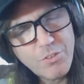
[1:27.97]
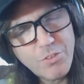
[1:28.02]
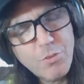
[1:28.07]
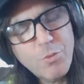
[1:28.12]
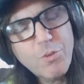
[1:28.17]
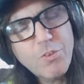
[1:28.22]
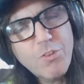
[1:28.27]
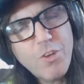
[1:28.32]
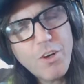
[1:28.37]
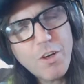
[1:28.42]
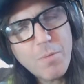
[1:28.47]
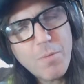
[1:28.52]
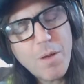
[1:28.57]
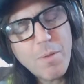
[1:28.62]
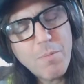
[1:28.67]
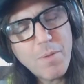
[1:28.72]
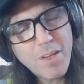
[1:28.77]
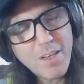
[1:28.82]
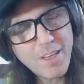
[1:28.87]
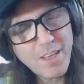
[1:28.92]
so we'll talk
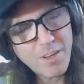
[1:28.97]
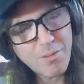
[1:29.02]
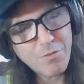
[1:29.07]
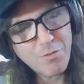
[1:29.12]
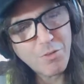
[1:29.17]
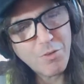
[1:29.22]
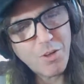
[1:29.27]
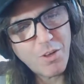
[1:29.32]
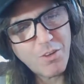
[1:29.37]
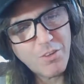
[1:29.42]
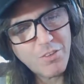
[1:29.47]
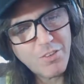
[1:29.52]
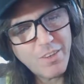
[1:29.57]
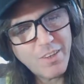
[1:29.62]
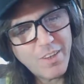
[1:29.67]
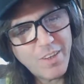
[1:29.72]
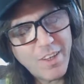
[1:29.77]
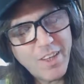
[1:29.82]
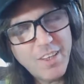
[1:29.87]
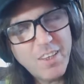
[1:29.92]
about Medicare for all
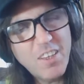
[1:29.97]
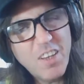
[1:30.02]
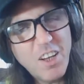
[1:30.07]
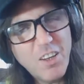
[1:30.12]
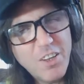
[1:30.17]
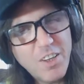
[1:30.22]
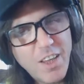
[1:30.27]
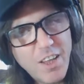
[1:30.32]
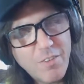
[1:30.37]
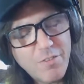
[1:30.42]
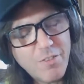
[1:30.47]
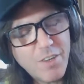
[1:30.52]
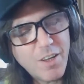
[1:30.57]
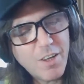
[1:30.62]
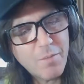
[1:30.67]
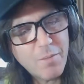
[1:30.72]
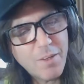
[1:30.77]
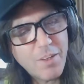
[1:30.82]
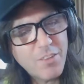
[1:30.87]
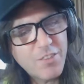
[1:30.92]
in another
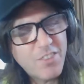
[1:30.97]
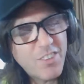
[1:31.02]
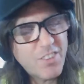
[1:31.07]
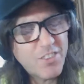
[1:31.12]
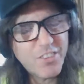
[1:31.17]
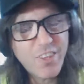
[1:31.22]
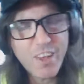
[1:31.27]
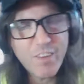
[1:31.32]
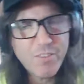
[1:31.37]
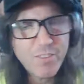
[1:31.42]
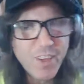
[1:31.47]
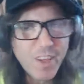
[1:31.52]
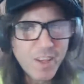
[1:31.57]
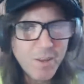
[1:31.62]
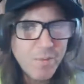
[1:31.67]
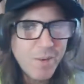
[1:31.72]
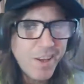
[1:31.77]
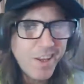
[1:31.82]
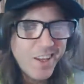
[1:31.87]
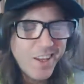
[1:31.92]
lifetime, because this
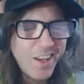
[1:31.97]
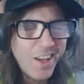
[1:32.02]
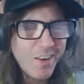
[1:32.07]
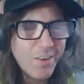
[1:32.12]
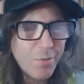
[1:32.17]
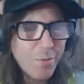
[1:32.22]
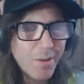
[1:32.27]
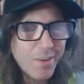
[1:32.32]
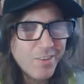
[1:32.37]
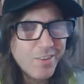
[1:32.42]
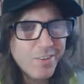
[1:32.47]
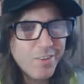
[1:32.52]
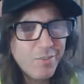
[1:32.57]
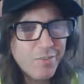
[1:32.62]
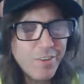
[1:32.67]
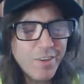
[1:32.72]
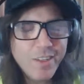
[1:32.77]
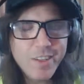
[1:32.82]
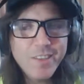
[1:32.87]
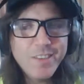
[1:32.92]
lifetime everybody's too
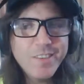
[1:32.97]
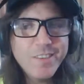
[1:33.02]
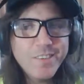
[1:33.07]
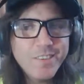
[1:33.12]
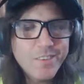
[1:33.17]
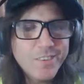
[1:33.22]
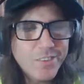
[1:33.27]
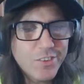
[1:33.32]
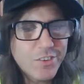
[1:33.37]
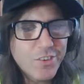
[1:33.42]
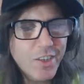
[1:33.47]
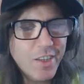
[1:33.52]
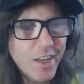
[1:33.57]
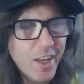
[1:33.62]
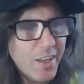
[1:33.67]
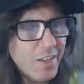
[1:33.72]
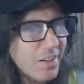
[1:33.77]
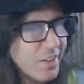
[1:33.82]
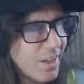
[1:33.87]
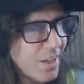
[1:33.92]
fucking strung
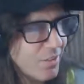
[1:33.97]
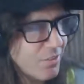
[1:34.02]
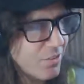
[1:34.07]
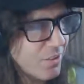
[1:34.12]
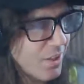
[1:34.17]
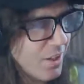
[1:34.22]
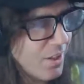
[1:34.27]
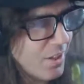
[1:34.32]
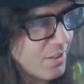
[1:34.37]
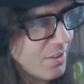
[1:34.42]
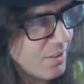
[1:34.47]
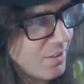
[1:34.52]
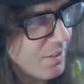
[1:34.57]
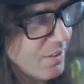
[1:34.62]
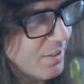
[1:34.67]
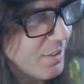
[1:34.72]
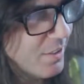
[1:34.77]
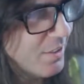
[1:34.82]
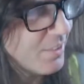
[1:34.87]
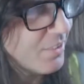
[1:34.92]
out on OxyContin.
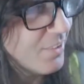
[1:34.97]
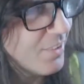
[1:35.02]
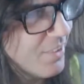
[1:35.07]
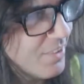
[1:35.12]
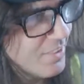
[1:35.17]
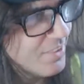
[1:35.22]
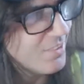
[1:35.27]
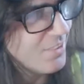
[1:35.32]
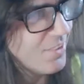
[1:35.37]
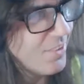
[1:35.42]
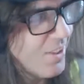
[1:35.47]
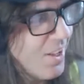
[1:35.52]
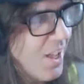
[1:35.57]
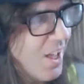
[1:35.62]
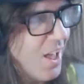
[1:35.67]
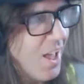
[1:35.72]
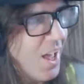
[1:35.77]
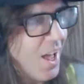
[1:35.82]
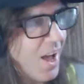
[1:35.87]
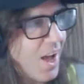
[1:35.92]

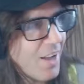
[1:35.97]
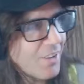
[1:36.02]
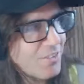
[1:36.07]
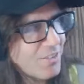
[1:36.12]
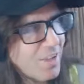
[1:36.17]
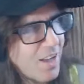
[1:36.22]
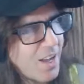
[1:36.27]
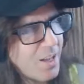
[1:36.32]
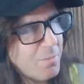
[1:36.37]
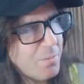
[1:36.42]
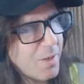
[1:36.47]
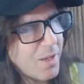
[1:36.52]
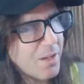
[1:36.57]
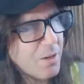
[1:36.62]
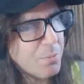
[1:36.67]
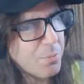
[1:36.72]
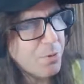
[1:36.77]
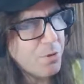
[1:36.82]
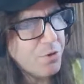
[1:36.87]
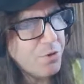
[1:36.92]
OxyContin
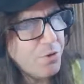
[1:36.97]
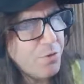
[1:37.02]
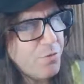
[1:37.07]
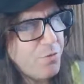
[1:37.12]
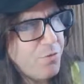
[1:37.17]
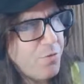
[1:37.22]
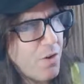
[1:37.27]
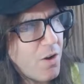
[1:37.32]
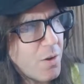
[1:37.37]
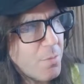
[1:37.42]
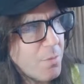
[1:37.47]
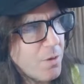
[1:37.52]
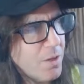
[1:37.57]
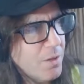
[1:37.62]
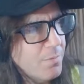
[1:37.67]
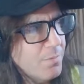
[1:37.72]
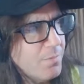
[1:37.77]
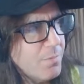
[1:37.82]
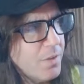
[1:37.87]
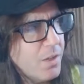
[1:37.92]
maker Purdue
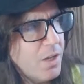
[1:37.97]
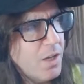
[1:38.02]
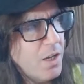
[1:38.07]
Pharma.